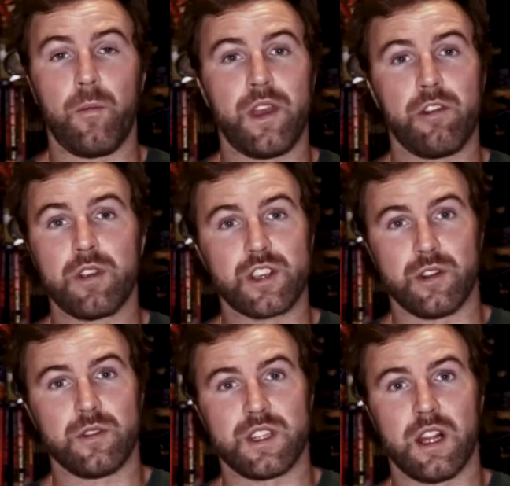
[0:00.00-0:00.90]
up the
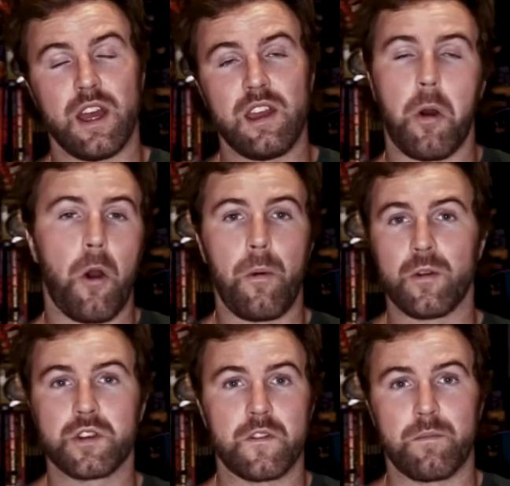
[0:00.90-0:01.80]
original Zilla, put a
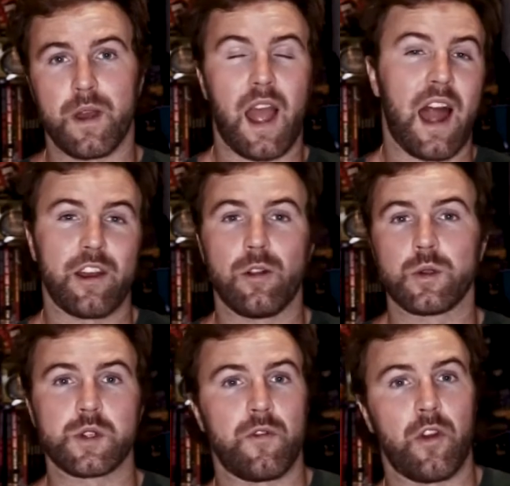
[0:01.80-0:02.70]
bunch of mechanical
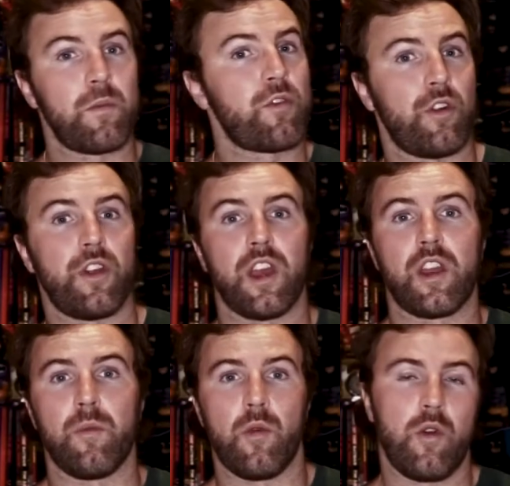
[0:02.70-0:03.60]
stuff on him so that he
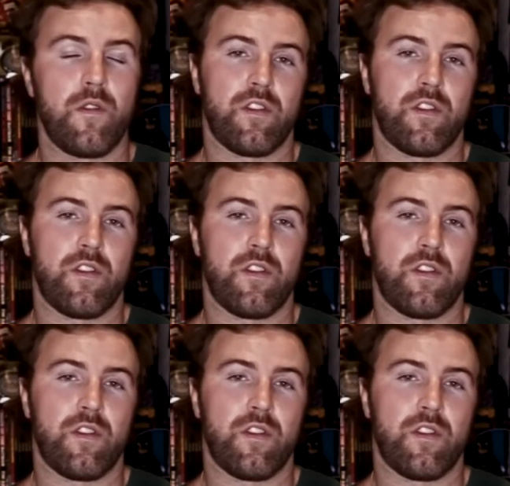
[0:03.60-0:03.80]
can move.